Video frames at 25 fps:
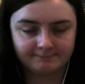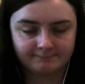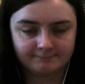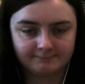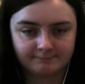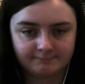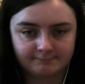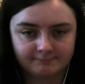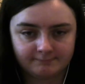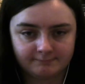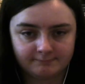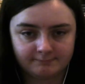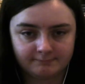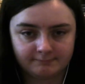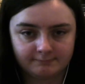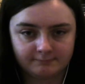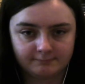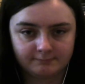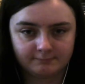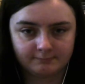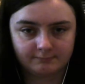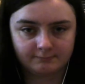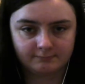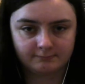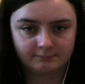
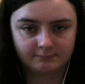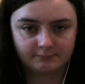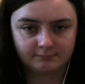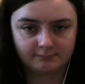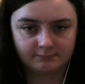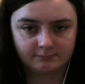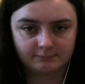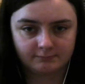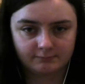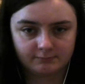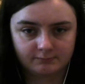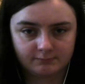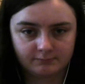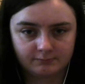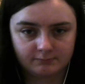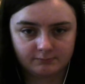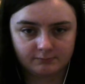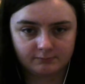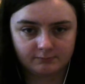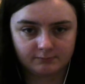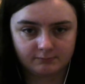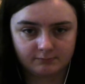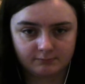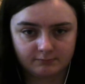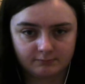
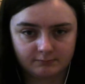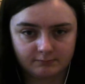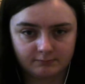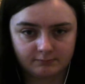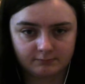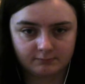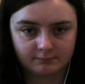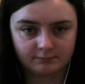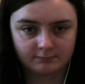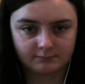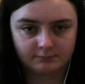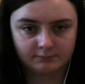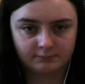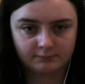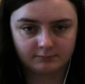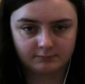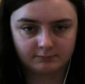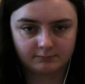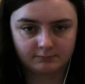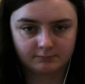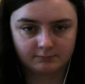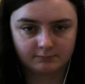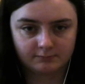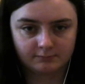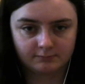
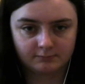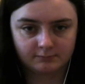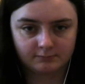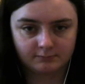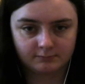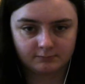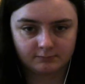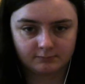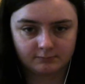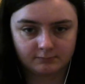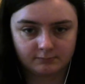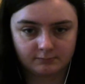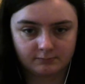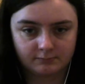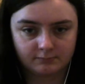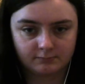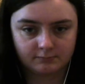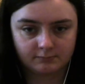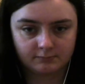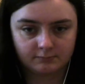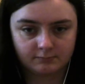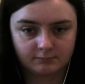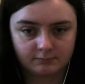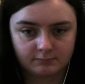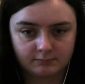
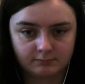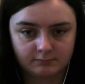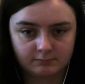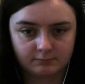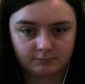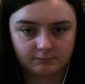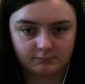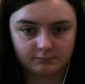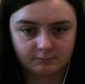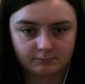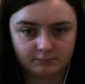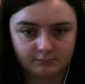This person isn't speaking.